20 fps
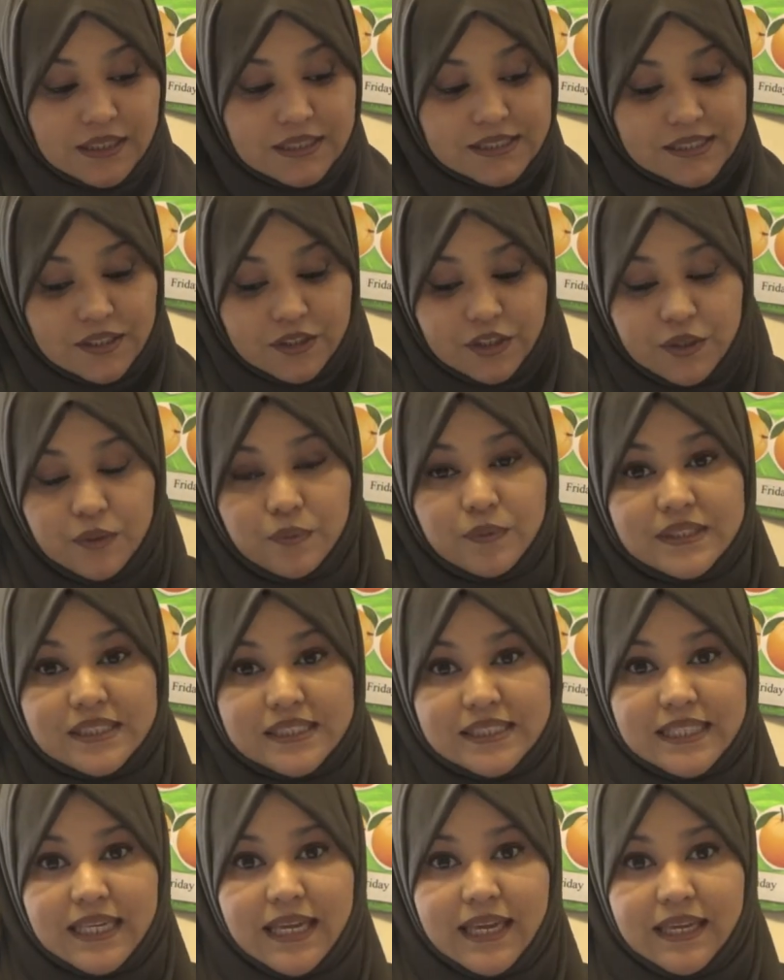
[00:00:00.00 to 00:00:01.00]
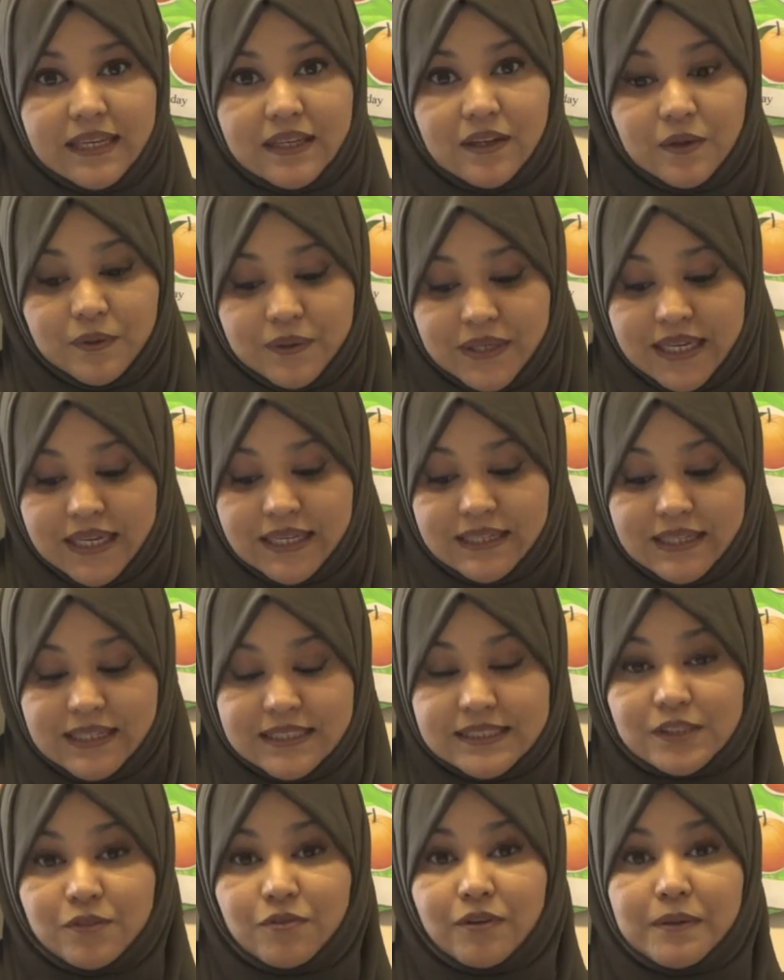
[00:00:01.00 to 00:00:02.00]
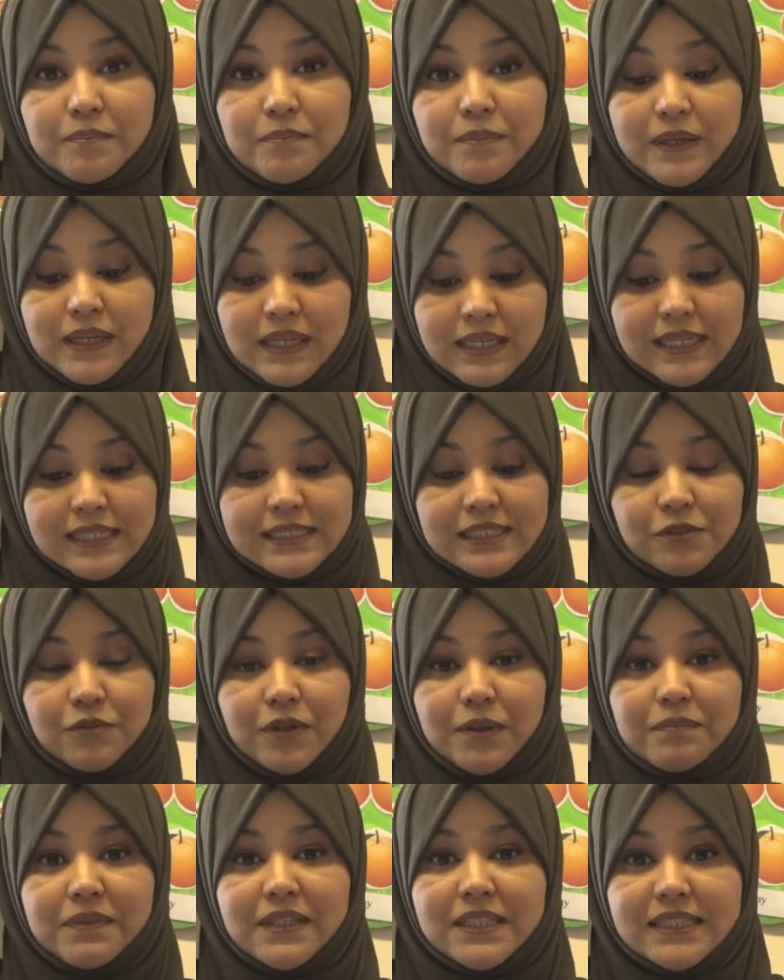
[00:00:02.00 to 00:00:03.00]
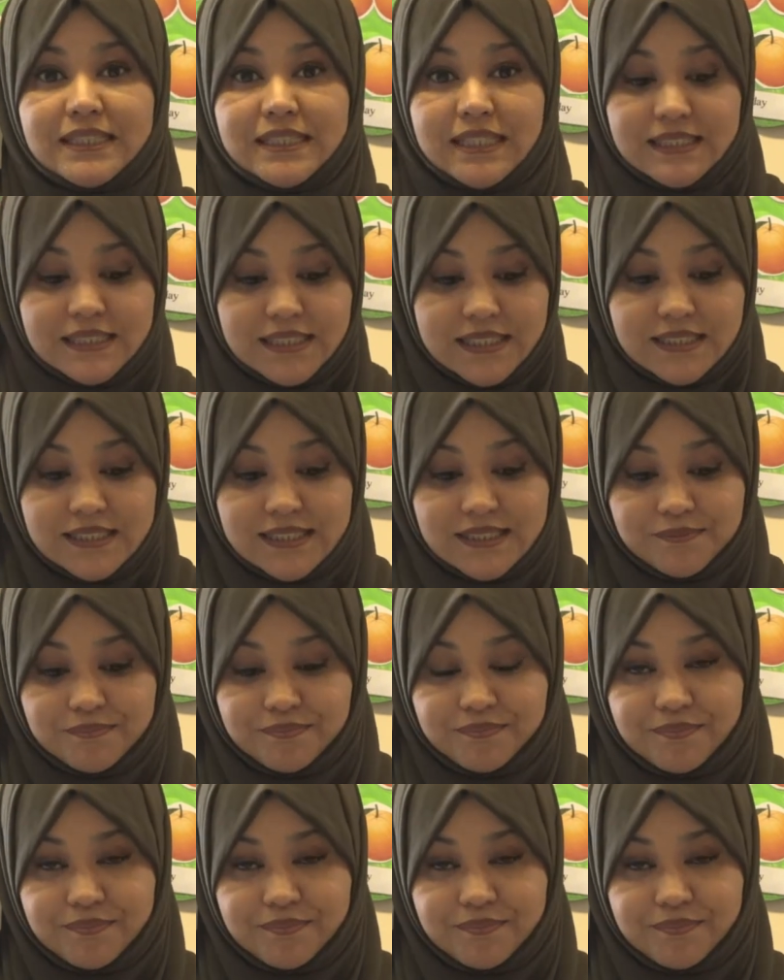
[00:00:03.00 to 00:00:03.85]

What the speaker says: So you would say, okay, let's grip the scissors.